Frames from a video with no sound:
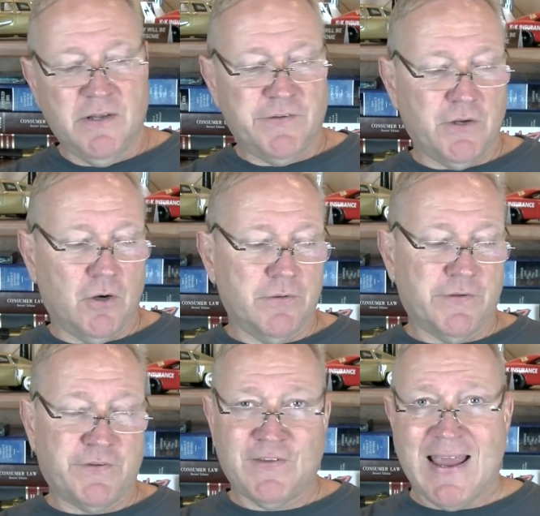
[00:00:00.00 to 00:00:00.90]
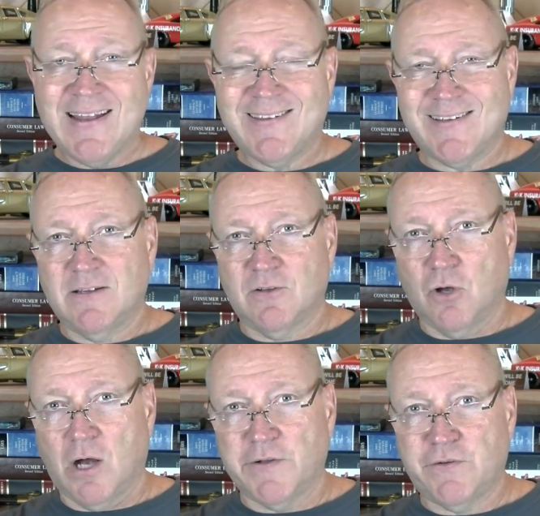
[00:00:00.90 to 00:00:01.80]
So the state
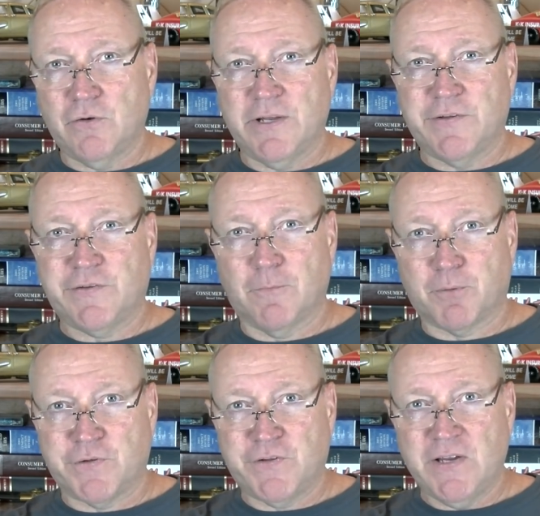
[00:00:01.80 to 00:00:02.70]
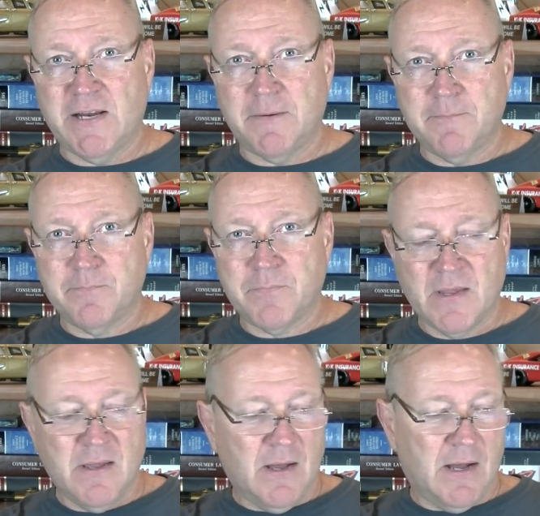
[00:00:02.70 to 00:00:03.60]
lawsuit is still proceeding,
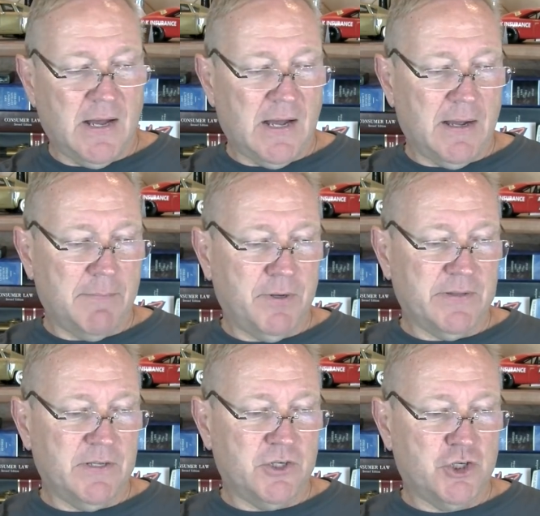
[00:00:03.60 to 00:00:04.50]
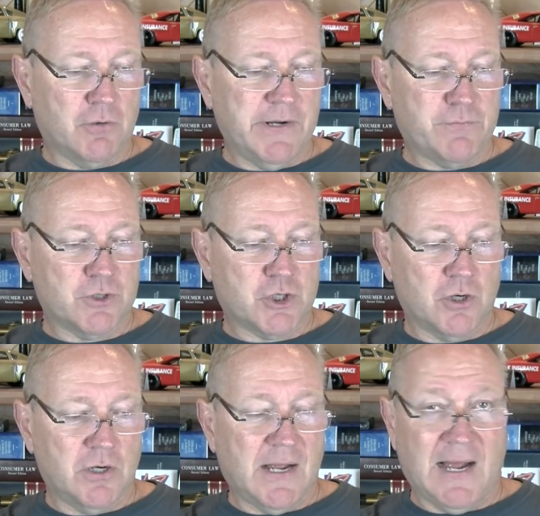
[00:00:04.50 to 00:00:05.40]
but the jury has
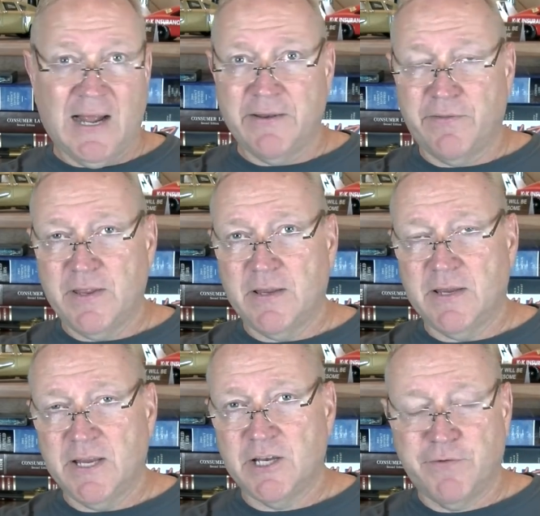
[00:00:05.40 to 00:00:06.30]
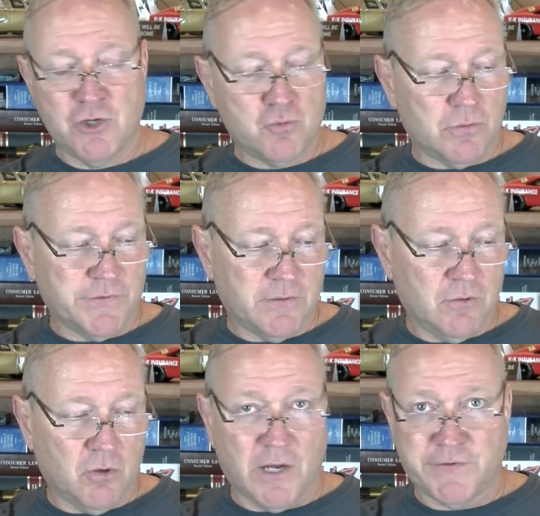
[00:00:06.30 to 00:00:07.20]
returned on the individuals'
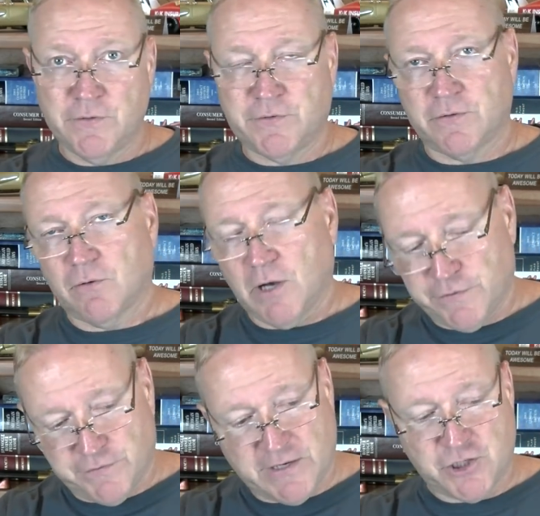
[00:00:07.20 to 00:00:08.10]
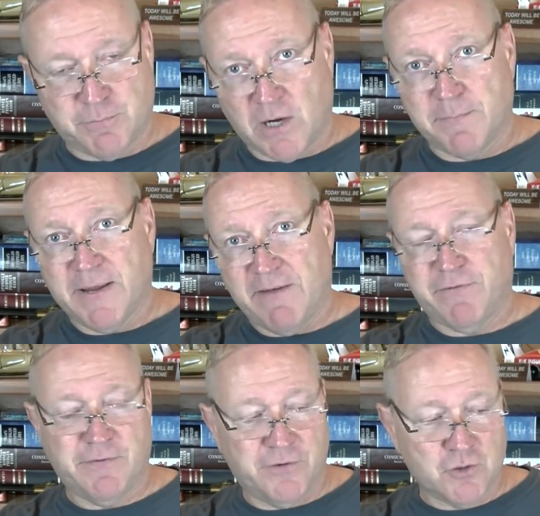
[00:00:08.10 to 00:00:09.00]
lawsuits, or the lawsuits actually brought on behalf of
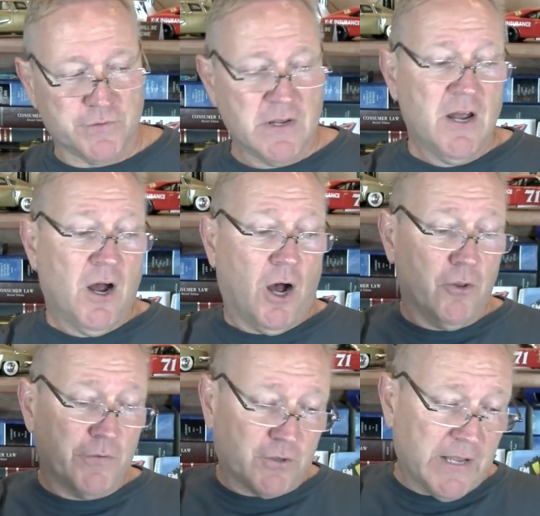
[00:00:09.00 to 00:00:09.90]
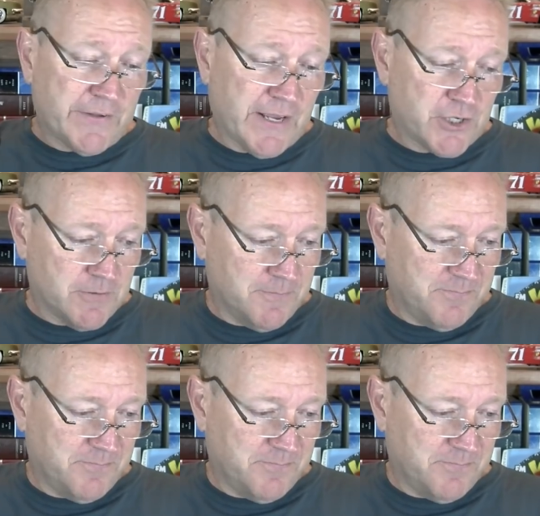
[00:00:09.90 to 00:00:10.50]
the individuals, although it was a class action.